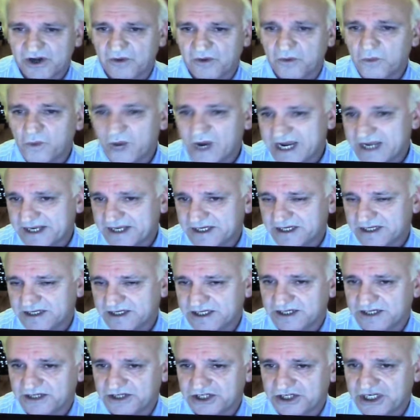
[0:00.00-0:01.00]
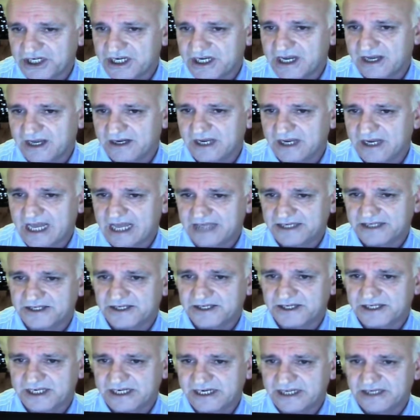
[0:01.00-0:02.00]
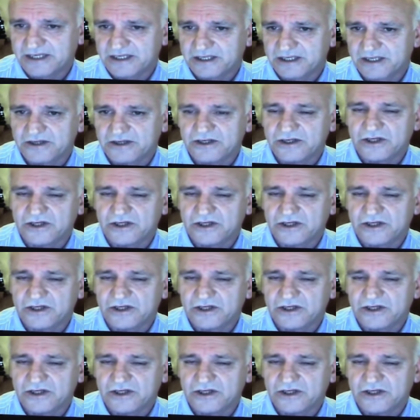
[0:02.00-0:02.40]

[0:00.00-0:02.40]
and weight since she had last seen it.